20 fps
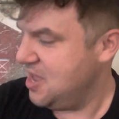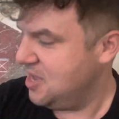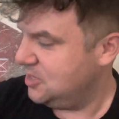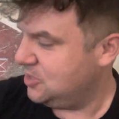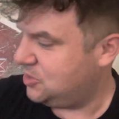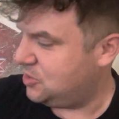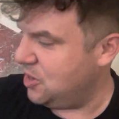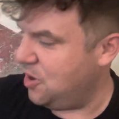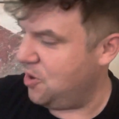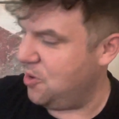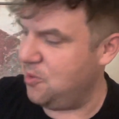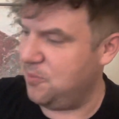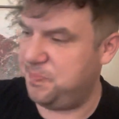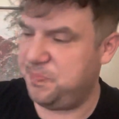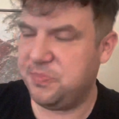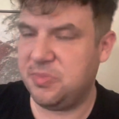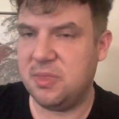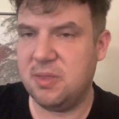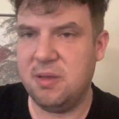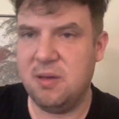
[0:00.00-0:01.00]

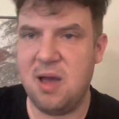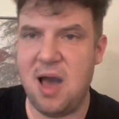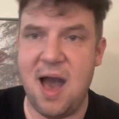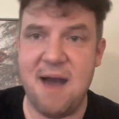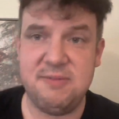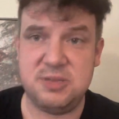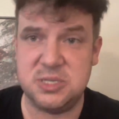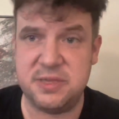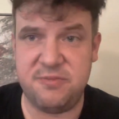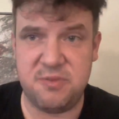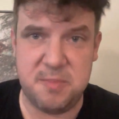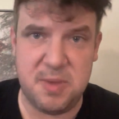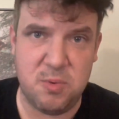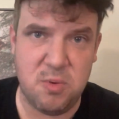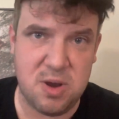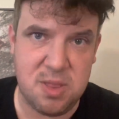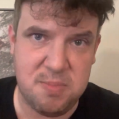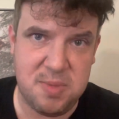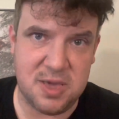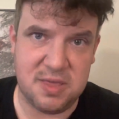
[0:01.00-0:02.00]
So obviously for me,
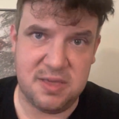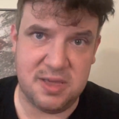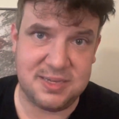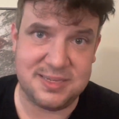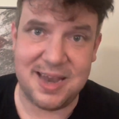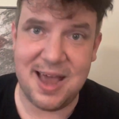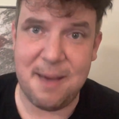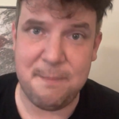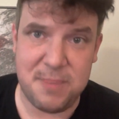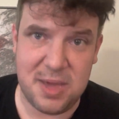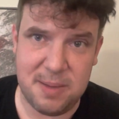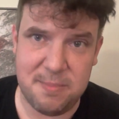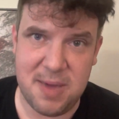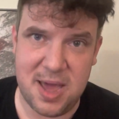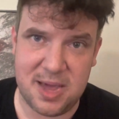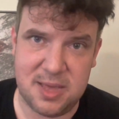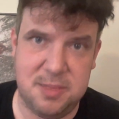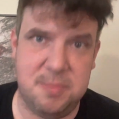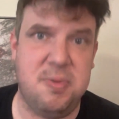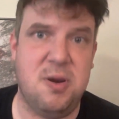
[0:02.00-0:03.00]
one of the big things, not being
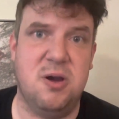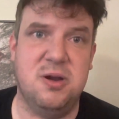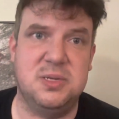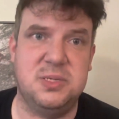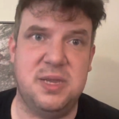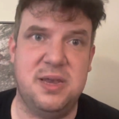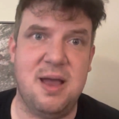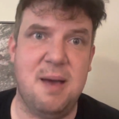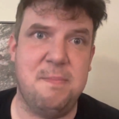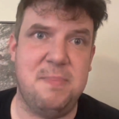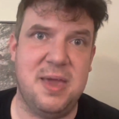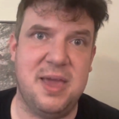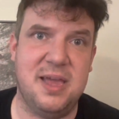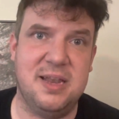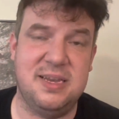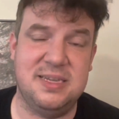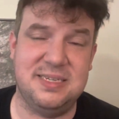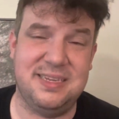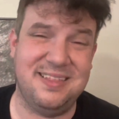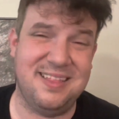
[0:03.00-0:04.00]
back at the parks and not being
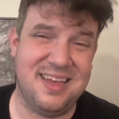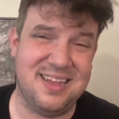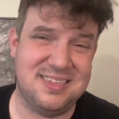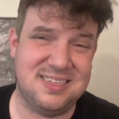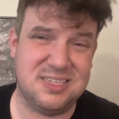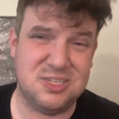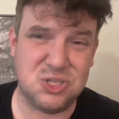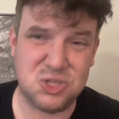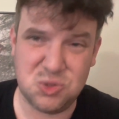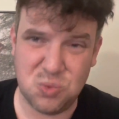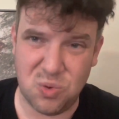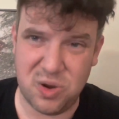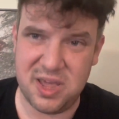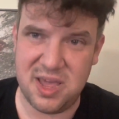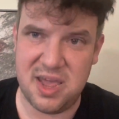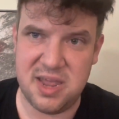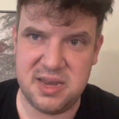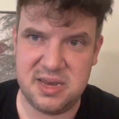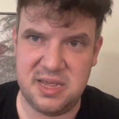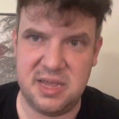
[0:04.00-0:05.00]
at Disneyland since
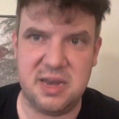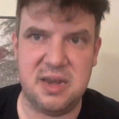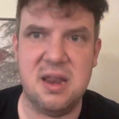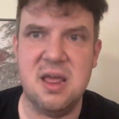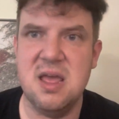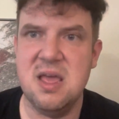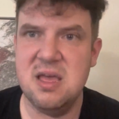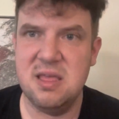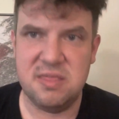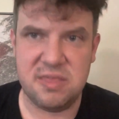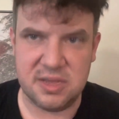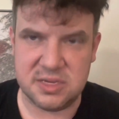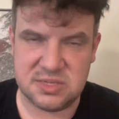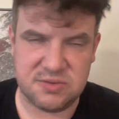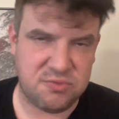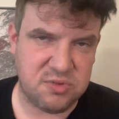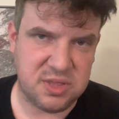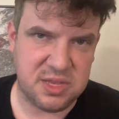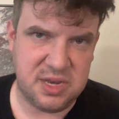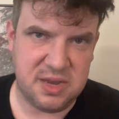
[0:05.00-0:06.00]
2018, things
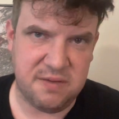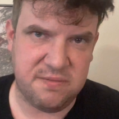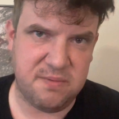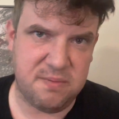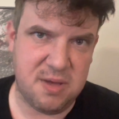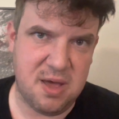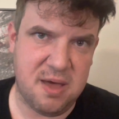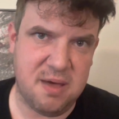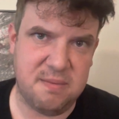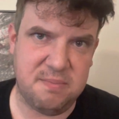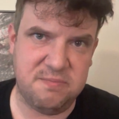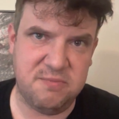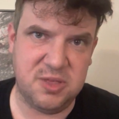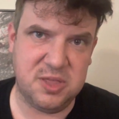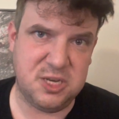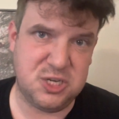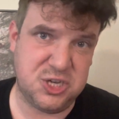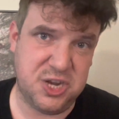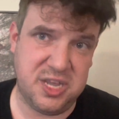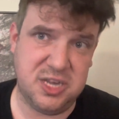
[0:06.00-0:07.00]
have
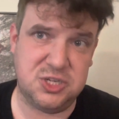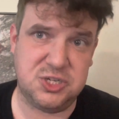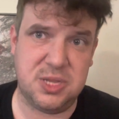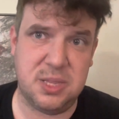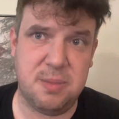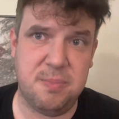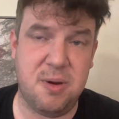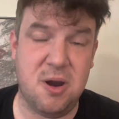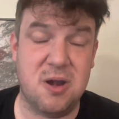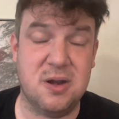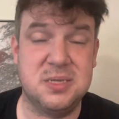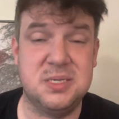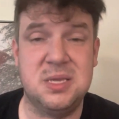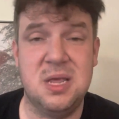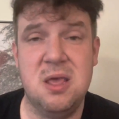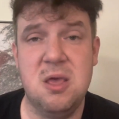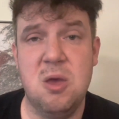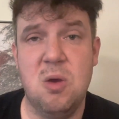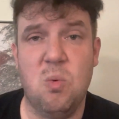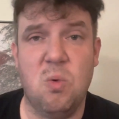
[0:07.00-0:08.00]
really changed in the parks.
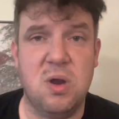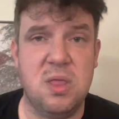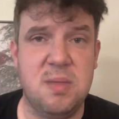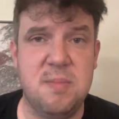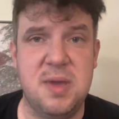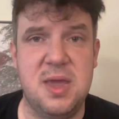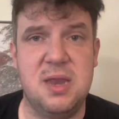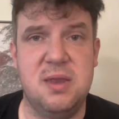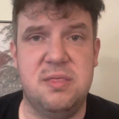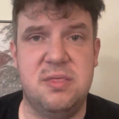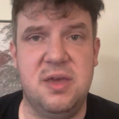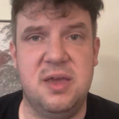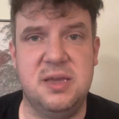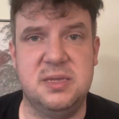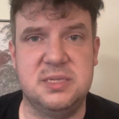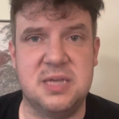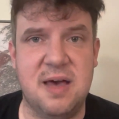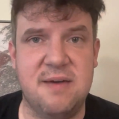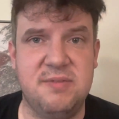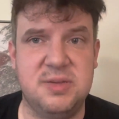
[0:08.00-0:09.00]
One of the main
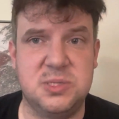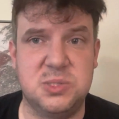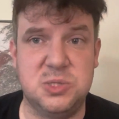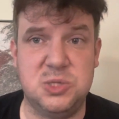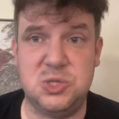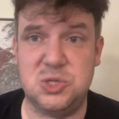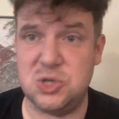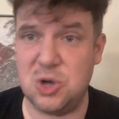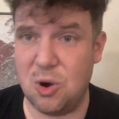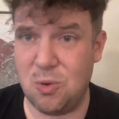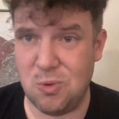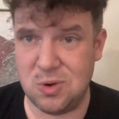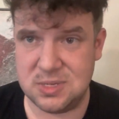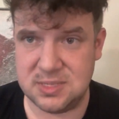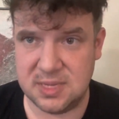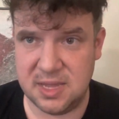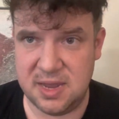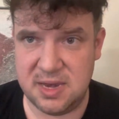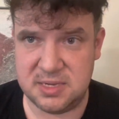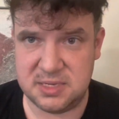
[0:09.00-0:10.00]
things, obviously, Star Wars
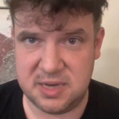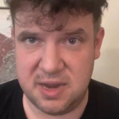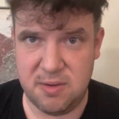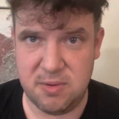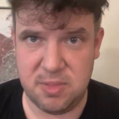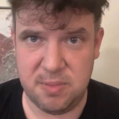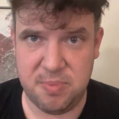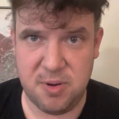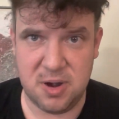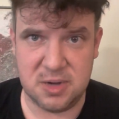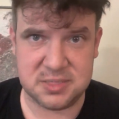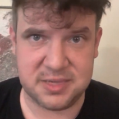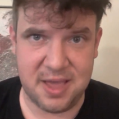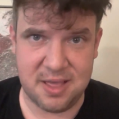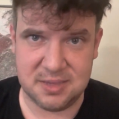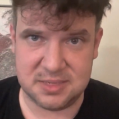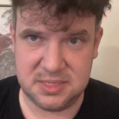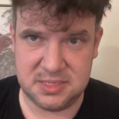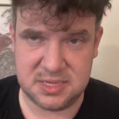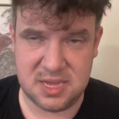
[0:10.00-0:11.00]
Land is now in the parks,
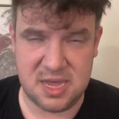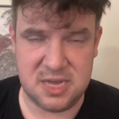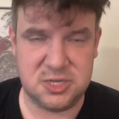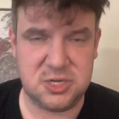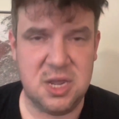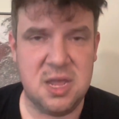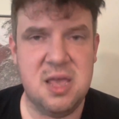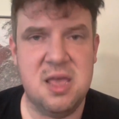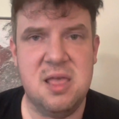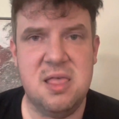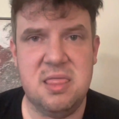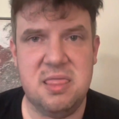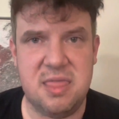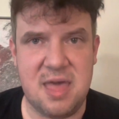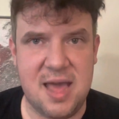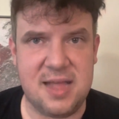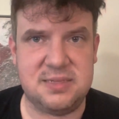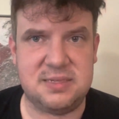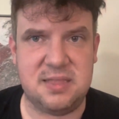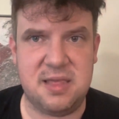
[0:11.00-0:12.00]
Galaxy's Edge,
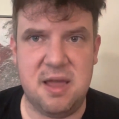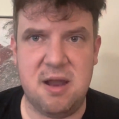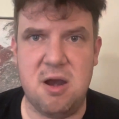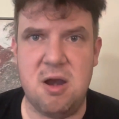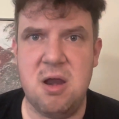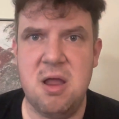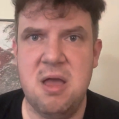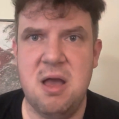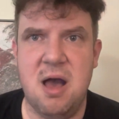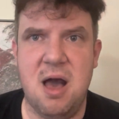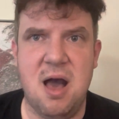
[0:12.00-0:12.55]
that's there.